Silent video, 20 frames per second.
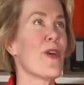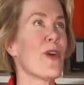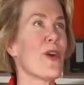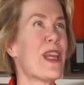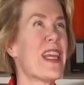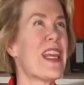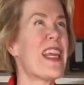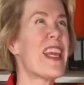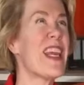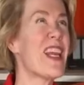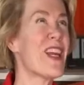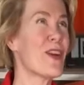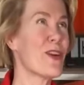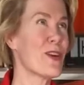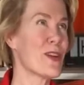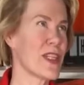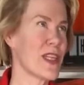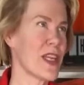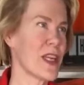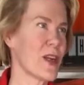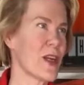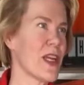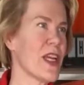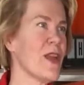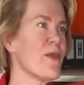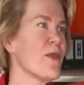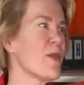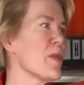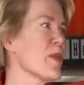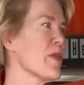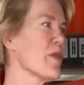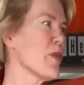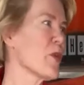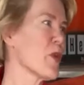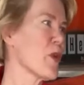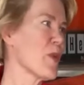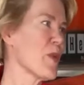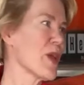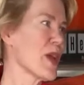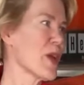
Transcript: for years here, even before